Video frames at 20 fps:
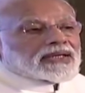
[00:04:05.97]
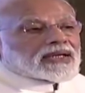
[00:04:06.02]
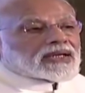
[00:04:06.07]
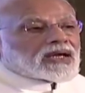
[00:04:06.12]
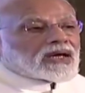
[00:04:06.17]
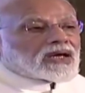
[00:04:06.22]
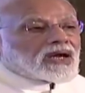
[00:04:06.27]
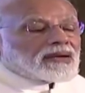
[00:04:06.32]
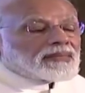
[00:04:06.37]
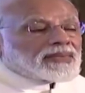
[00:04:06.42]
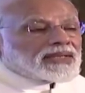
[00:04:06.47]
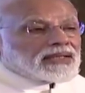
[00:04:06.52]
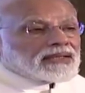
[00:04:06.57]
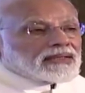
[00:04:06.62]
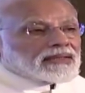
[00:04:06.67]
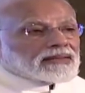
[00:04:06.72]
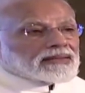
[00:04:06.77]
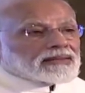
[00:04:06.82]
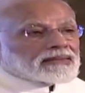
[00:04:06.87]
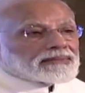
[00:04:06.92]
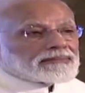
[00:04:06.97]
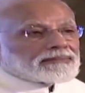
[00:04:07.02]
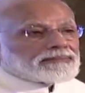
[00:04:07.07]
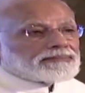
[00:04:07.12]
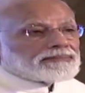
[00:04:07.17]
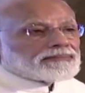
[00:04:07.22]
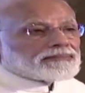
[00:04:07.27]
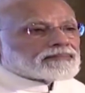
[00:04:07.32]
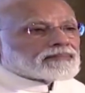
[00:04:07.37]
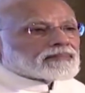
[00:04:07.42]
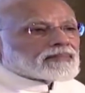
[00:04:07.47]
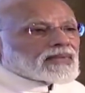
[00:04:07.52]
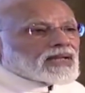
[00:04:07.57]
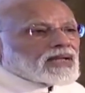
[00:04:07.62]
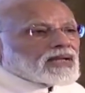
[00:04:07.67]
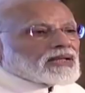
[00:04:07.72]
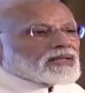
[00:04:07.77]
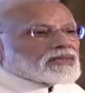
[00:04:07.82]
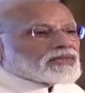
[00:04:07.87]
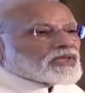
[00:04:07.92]
economy,
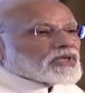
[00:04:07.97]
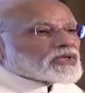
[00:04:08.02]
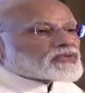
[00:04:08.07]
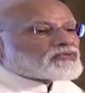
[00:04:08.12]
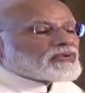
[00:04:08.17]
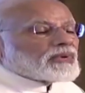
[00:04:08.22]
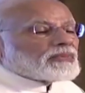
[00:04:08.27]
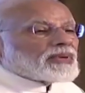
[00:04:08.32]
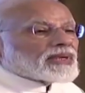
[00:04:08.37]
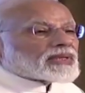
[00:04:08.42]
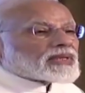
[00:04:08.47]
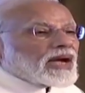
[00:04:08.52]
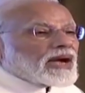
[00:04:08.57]
this will be